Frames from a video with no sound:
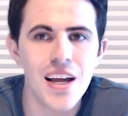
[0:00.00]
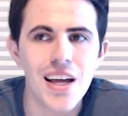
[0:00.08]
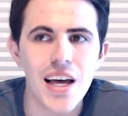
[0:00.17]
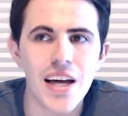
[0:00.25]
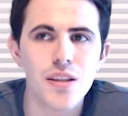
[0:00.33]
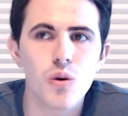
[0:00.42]

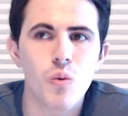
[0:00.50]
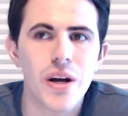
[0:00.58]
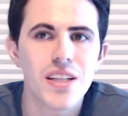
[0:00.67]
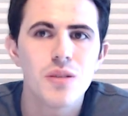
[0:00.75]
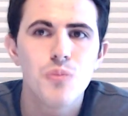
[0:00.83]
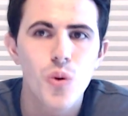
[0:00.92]
and the
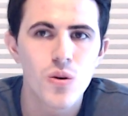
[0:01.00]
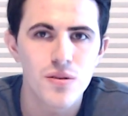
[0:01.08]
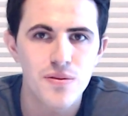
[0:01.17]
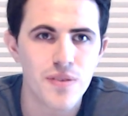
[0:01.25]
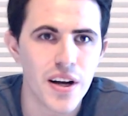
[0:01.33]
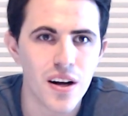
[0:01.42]
way the
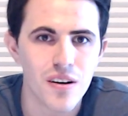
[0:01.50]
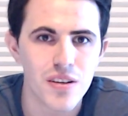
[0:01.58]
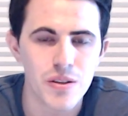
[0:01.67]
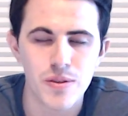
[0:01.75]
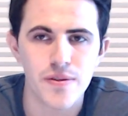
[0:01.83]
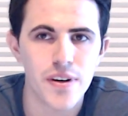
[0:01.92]
board fell,
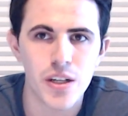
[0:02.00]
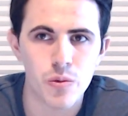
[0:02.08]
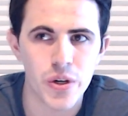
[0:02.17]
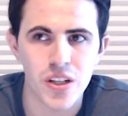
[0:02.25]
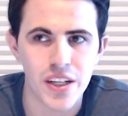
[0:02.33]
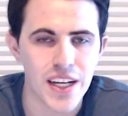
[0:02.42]
it was very
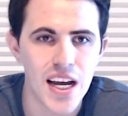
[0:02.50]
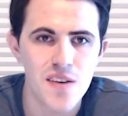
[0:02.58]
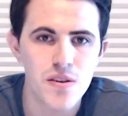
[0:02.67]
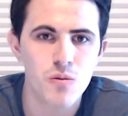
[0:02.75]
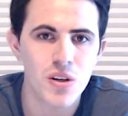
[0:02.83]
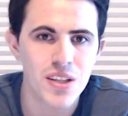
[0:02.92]
weird. Like,
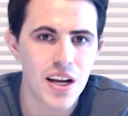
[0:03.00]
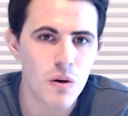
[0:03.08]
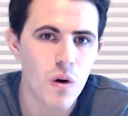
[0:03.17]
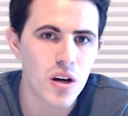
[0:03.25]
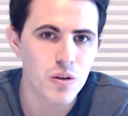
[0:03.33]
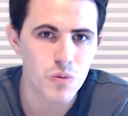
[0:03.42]
everyone that I
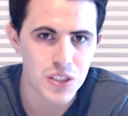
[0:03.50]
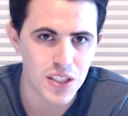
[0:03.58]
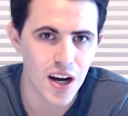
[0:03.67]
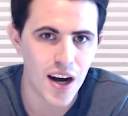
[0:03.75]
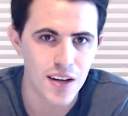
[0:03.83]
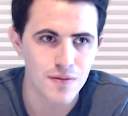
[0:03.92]
wanted was
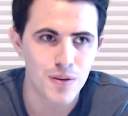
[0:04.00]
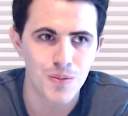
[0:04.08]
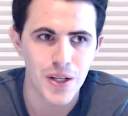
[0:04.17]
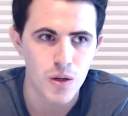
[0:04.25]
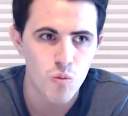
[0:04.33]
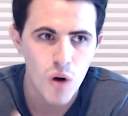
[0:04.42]
gone, from
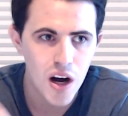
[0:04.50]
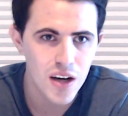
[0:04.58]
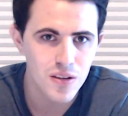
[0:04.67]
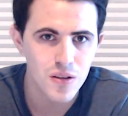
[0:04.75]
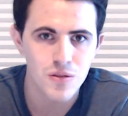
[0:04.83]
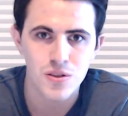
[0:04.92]
like
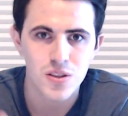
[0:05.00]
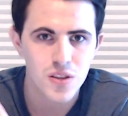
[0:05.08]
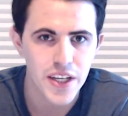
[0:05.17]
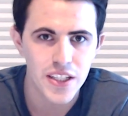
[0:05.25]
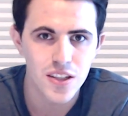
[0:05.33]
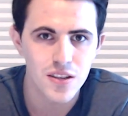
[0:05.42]
Waddle,
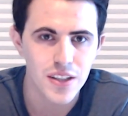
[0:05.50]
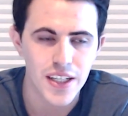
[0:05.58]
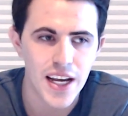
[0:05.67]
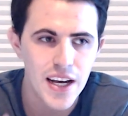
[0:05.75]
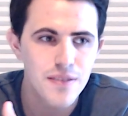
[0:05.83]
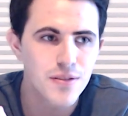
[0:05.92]
Slater,
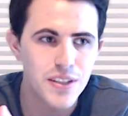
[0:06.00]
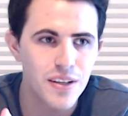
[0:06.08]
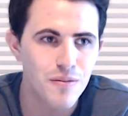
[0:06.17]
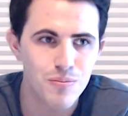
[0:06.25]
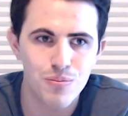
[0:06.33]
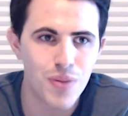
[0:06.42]
like
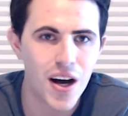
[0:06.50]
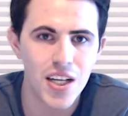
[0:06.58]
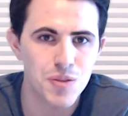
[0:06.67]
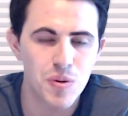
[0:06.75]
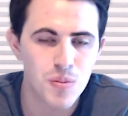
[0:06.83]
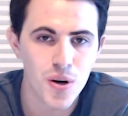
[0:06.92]
every
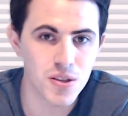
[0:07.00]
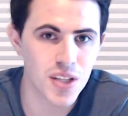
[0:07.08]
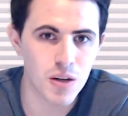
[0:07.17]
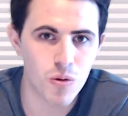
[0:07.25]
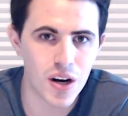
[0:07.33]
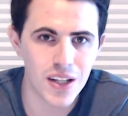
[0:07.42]
possible person
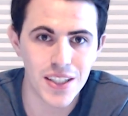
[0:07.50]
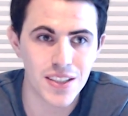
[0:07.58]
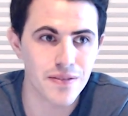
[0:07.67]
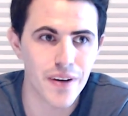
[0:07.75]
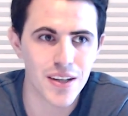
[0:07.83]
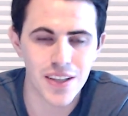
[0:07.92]
I wanted. I think
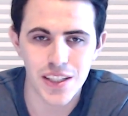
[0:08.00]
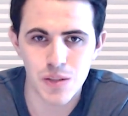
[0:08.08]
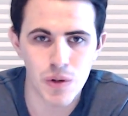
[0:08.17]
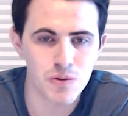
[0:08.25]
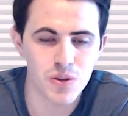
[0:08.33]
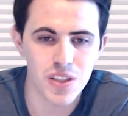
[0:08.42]
Devontae
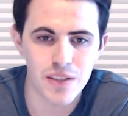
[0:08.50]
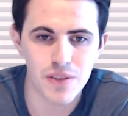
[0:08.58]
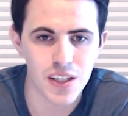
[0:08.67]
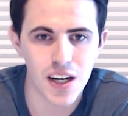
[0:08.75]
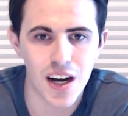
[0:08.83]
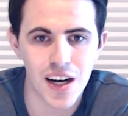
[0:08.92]
Smith was
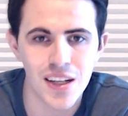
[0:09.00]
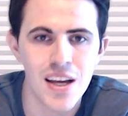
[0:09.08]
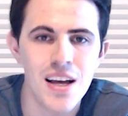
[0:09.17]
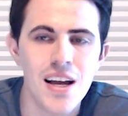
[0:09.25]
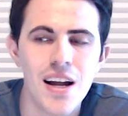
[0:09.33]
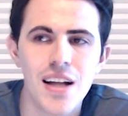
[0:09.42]
even gone.
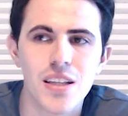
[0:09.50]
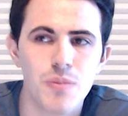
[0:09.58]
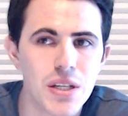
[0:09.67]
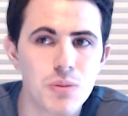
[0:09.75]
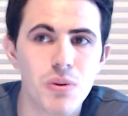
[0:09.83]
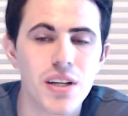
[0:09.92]
The
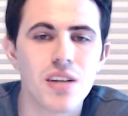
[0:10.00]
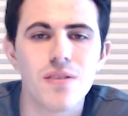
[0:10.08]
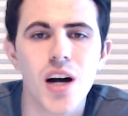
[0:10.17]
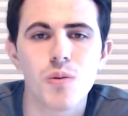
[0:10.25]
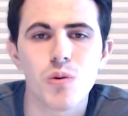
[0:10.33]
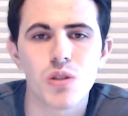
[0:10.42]
best player
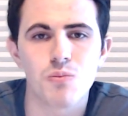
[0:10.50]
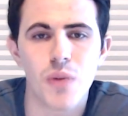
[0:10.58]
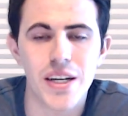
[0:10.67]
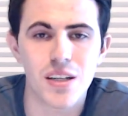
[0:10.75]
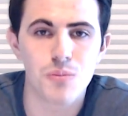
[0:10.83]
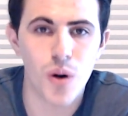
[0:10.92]
available was
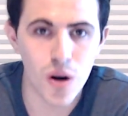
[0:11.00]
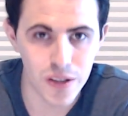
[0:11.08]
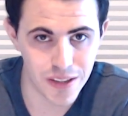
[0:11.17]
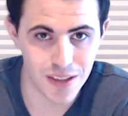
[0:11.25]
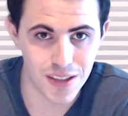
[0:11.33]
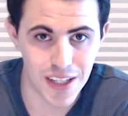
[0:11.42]
Micah
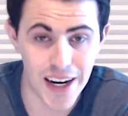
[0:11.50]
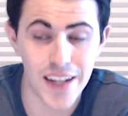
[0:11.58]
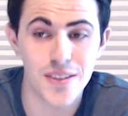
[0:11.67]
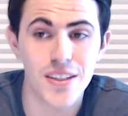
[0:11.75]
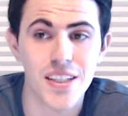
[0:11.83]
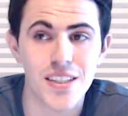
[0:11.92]
Parsons, and I
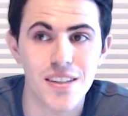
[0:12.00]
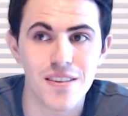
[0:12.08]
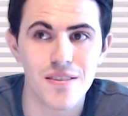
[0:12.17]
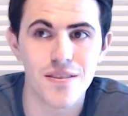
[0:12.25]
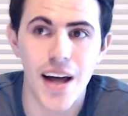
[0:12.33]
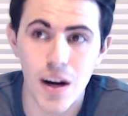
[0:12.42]
think
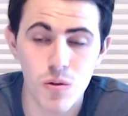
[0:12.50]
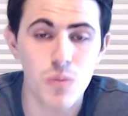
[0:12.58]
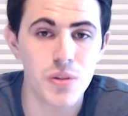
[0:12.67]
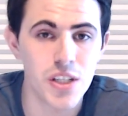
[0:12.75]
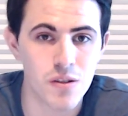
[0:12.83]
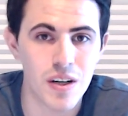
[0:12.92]
that
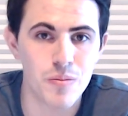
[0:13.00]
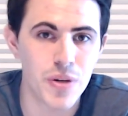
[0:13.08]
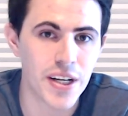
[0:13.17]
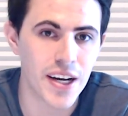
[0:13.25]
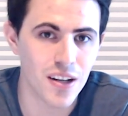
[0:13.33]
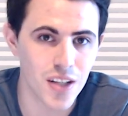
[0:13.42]
would be a great
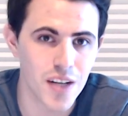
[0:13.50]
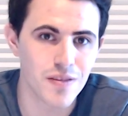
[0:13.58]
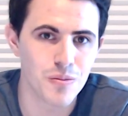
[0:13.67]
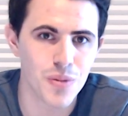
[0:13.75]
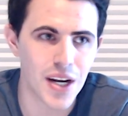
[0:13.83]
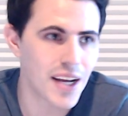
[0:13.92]
pick at
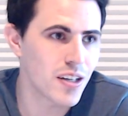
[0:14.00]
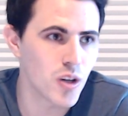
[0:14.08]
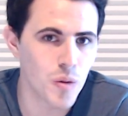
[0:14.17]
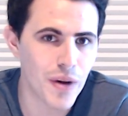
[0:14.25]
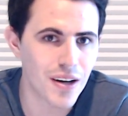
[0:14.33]
11, but I don't know about